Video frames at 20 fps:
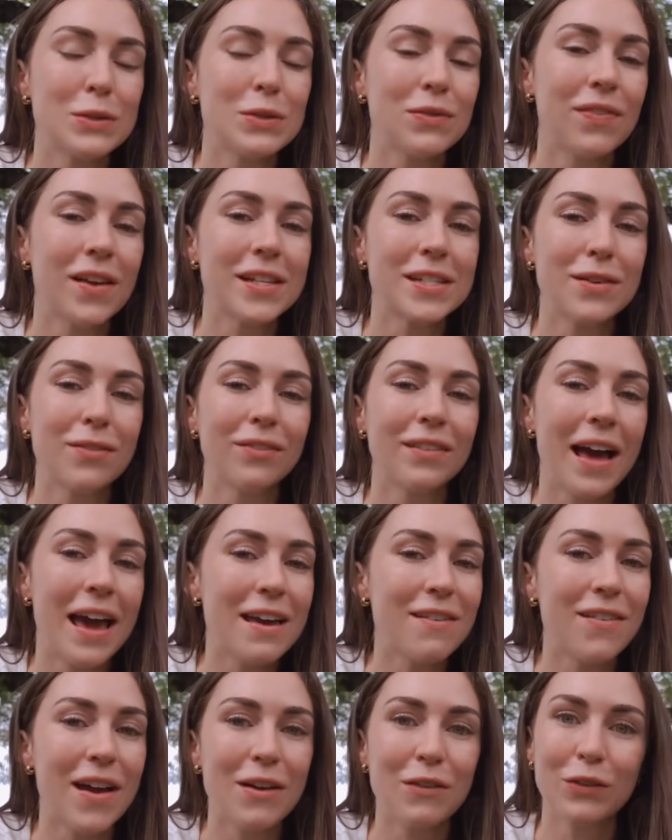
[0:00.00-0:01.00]
new phase of
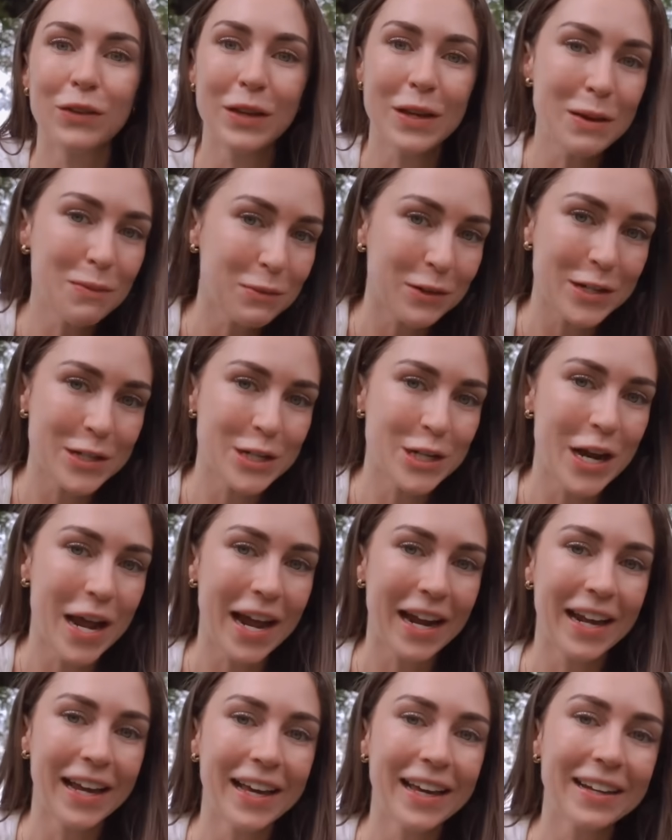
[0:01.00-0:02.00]
life, I really
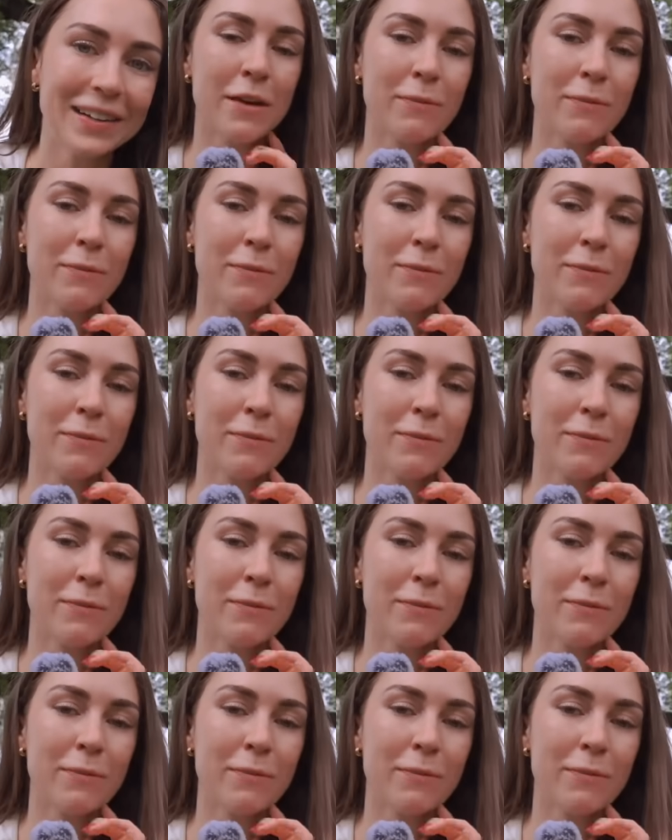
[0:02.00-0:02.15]
appreciate it.